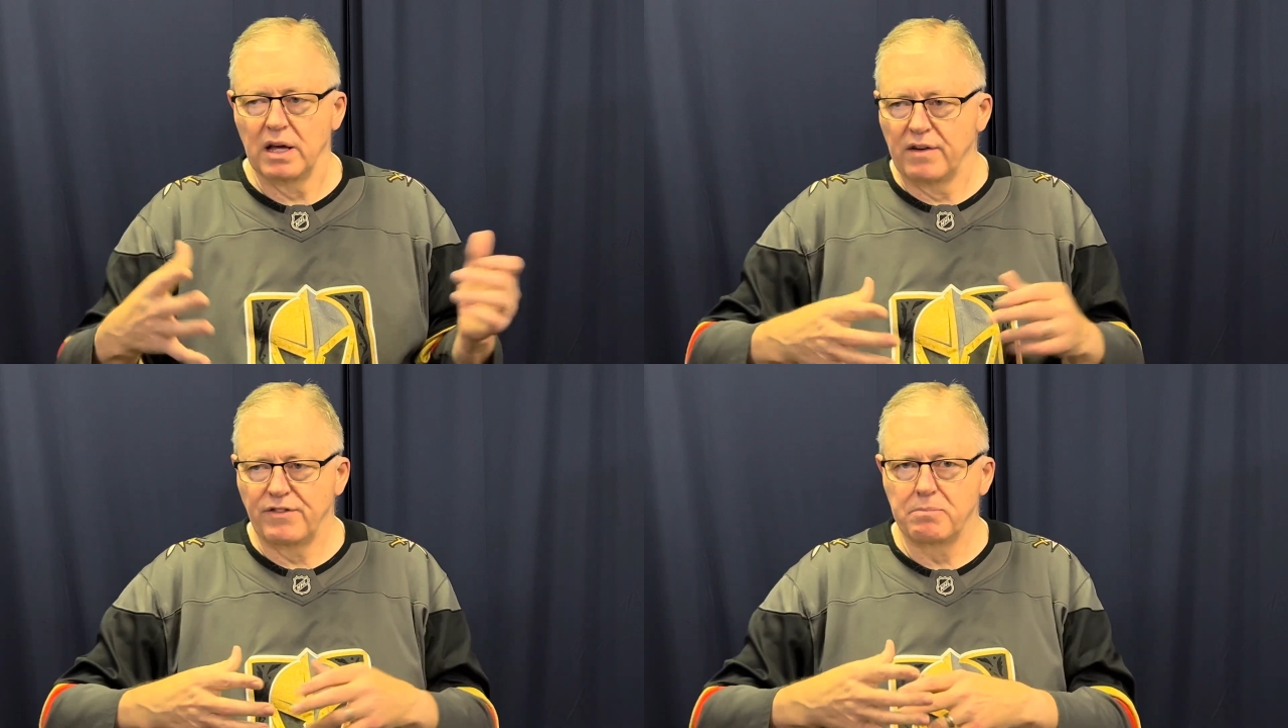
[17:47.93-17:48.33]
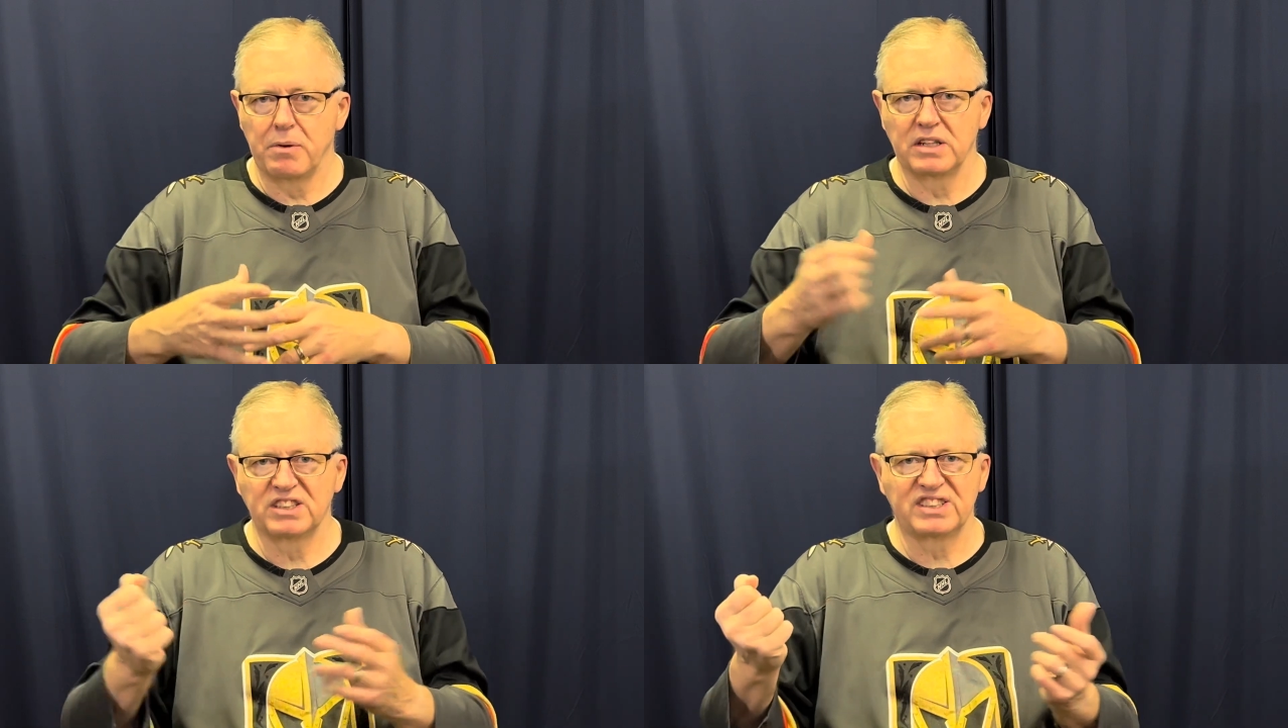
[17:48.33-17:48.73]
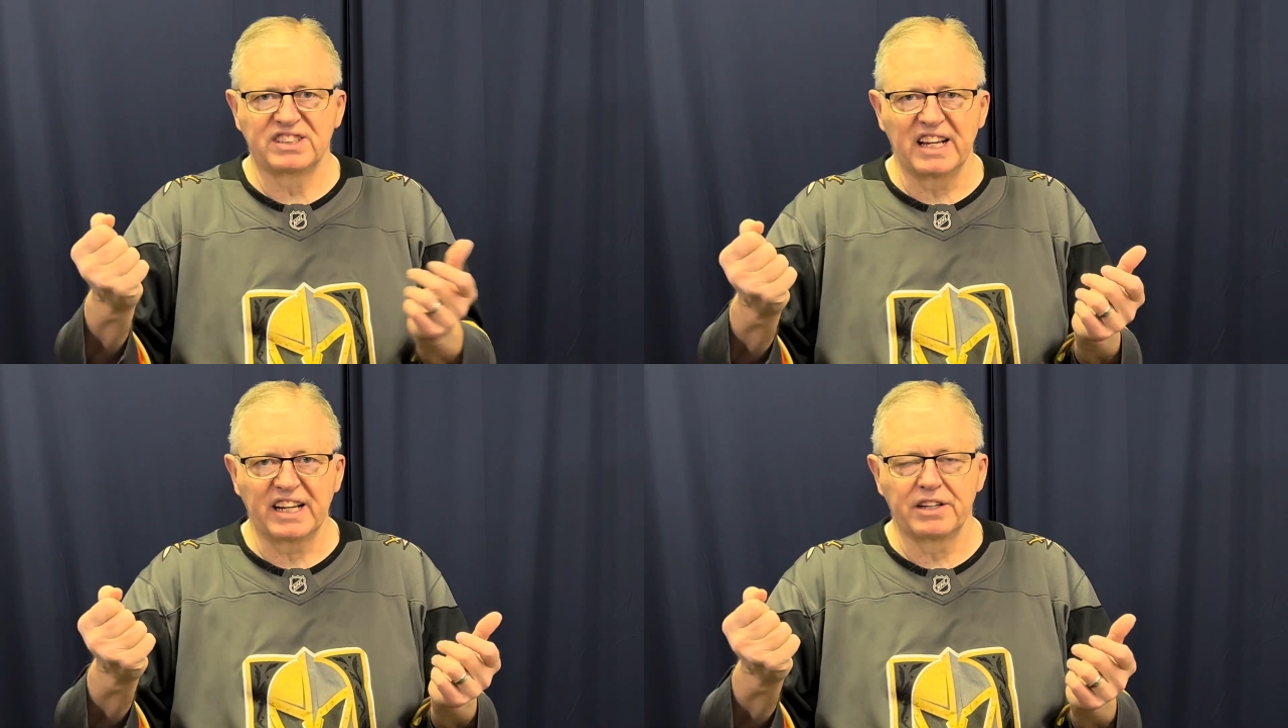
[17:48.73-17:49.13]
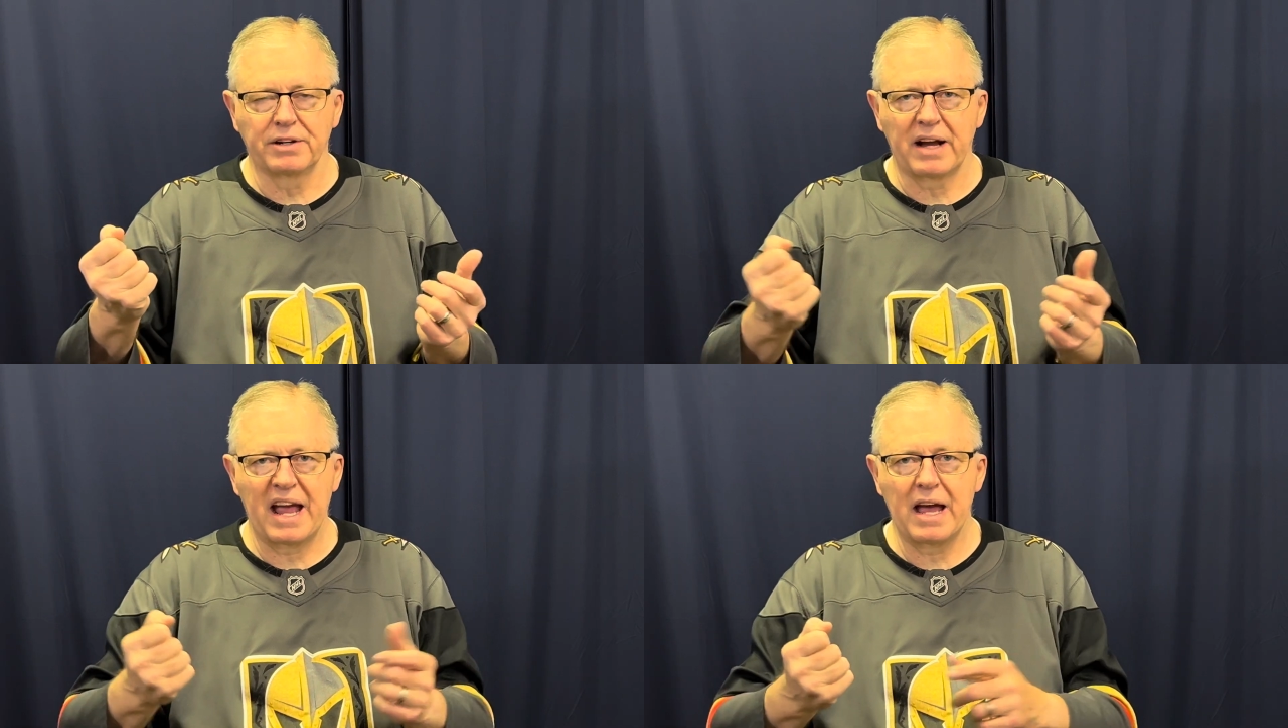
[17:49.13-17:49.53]
If you put a stick in
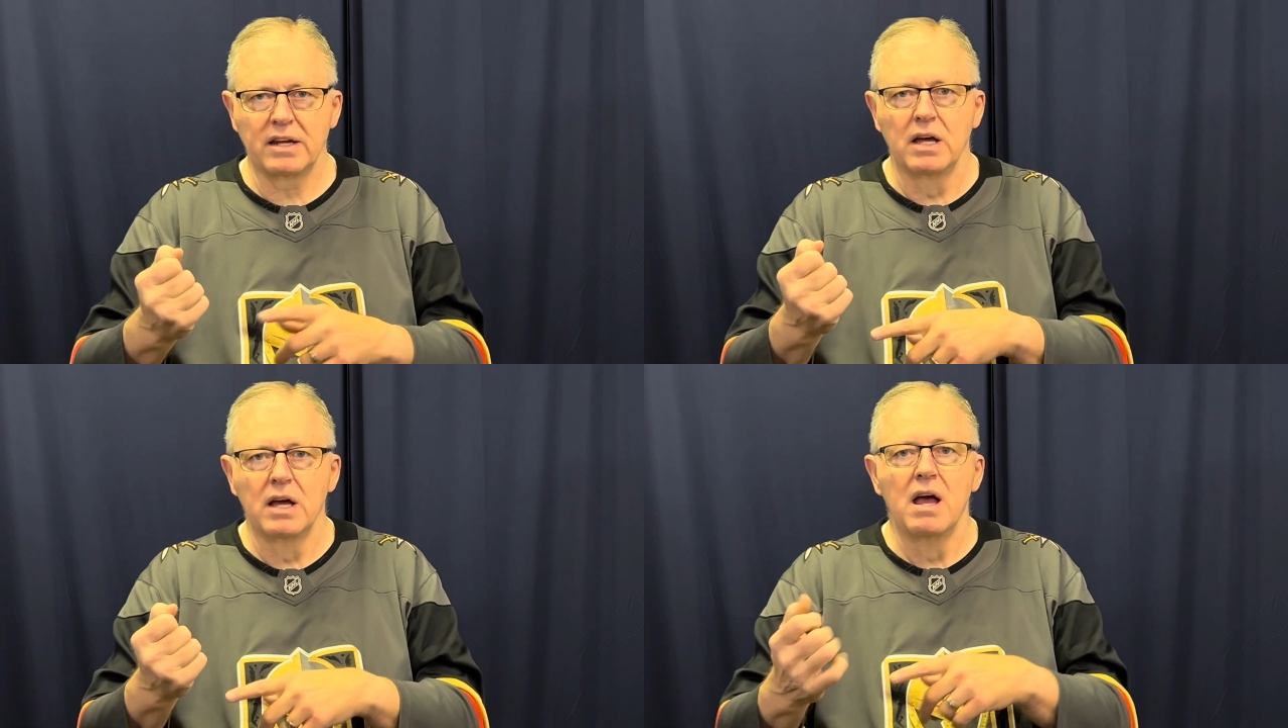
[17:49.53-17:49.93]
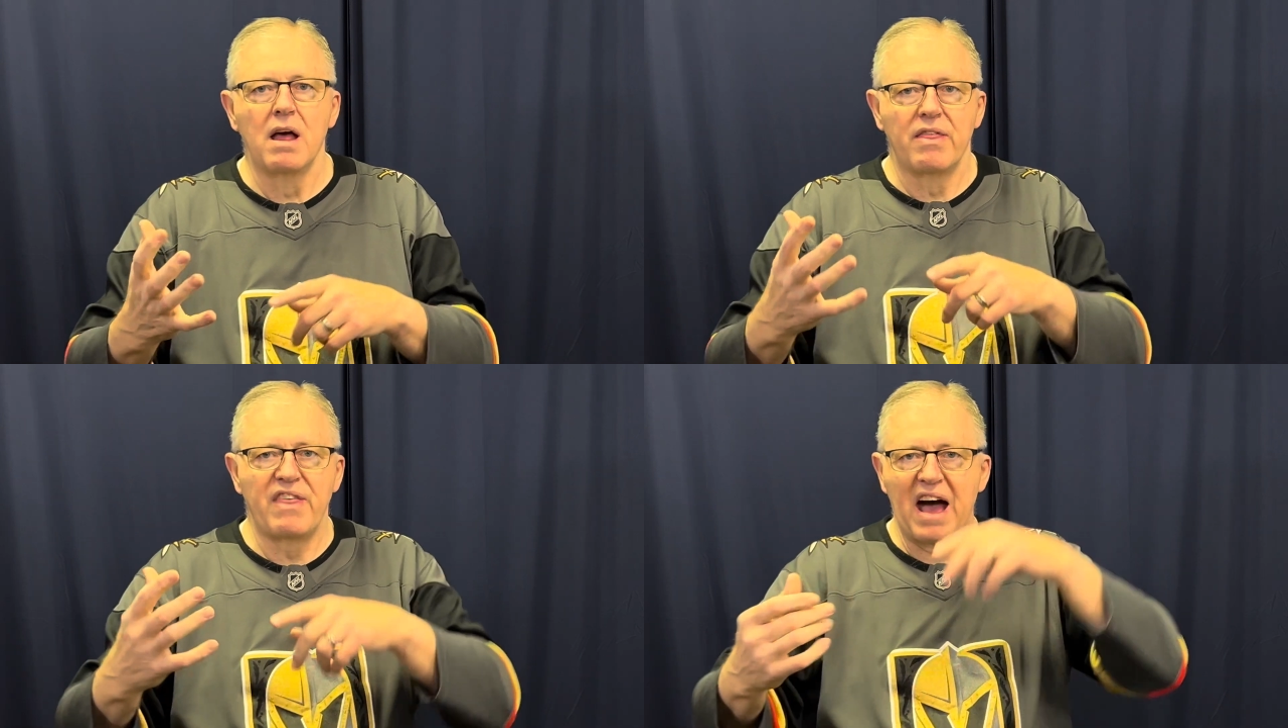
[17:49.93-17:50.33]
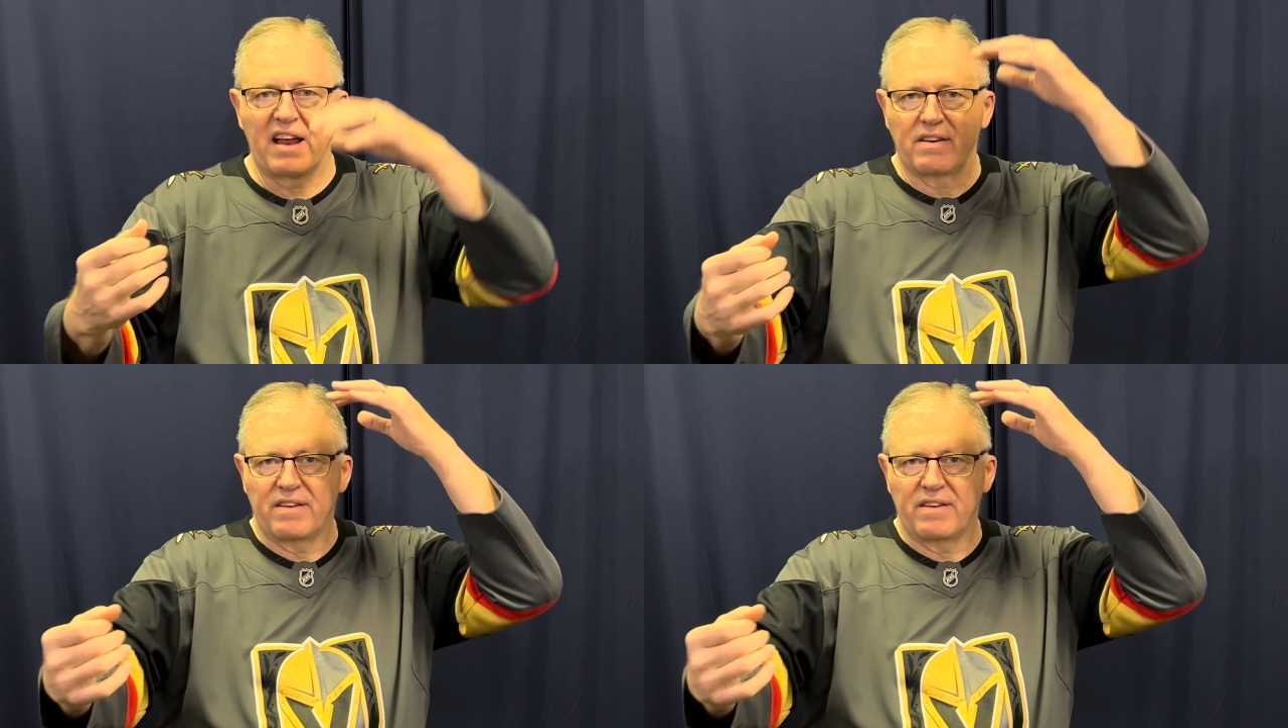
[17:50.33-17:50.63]
your hand, that